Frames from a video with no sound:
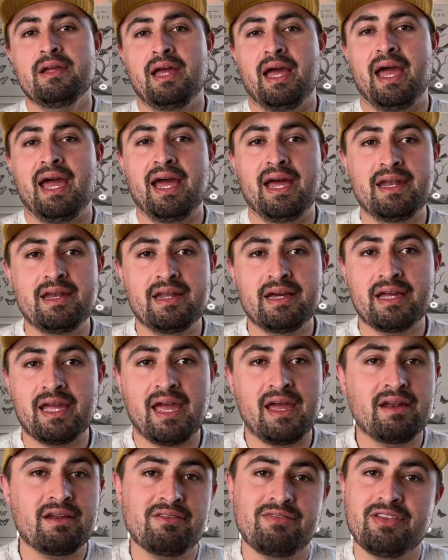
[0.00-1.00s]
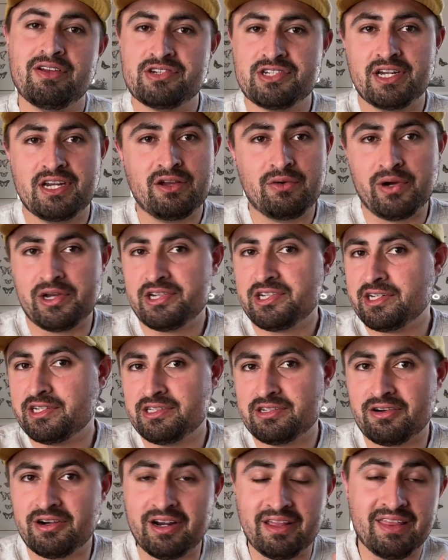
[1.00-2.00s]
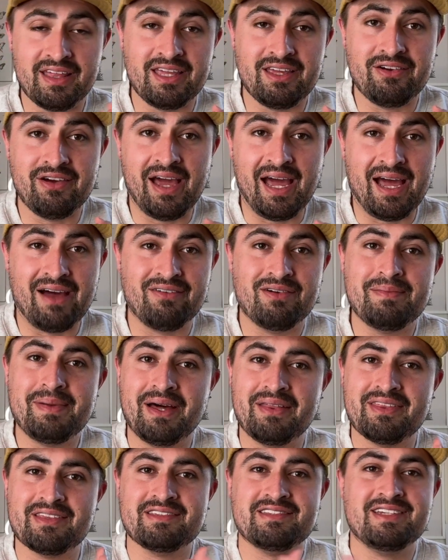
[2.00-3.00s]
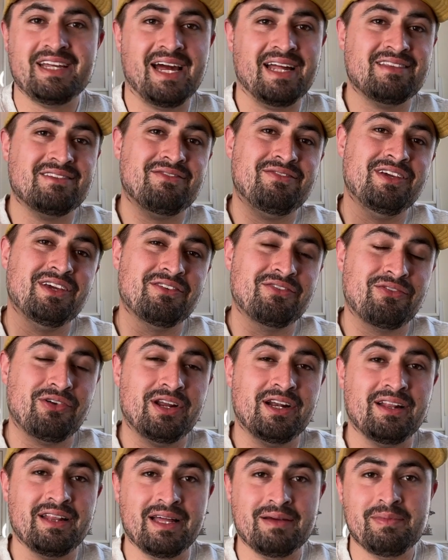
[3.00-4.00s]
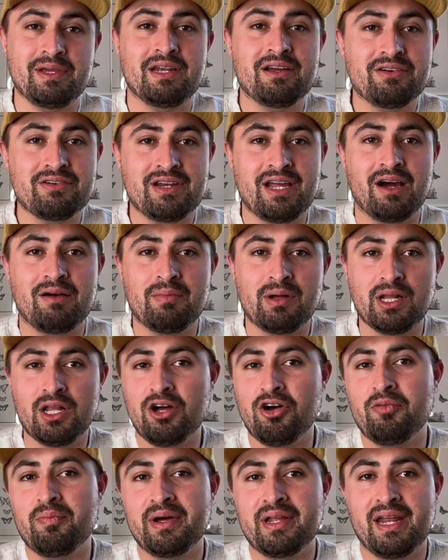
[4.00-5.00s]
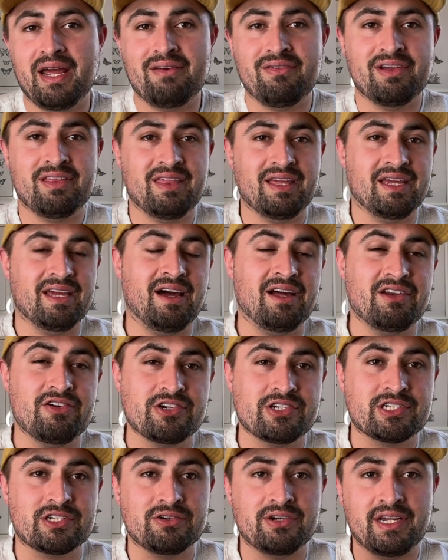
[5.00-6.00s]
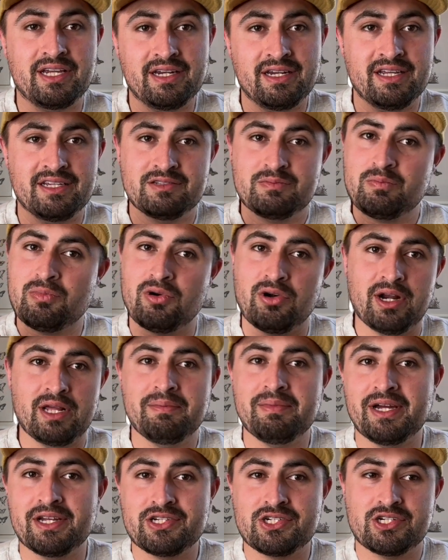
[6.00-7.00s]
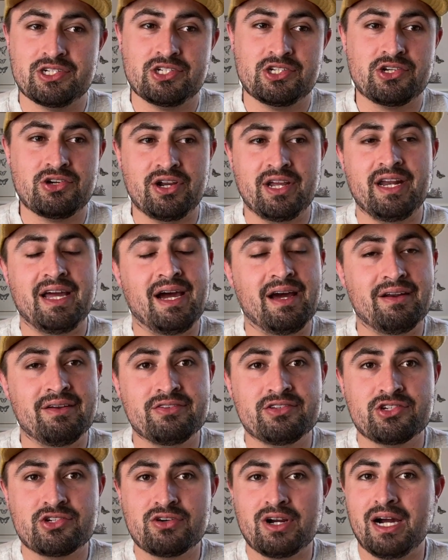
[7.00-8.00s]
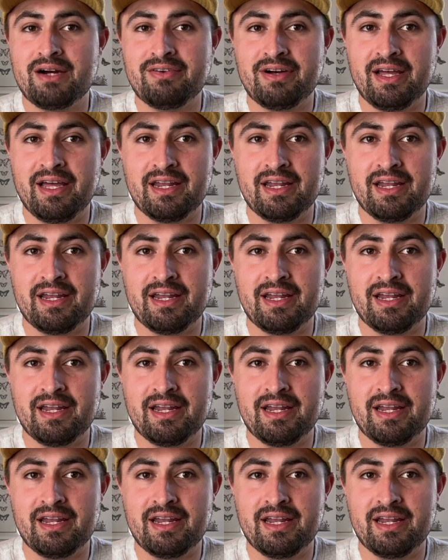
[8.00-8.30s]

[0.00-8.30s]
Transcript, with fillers: And again, if there's any questions or anything you have about the stats, feel free to let me know down below, but everything on your screen is pretty much straight out of Strava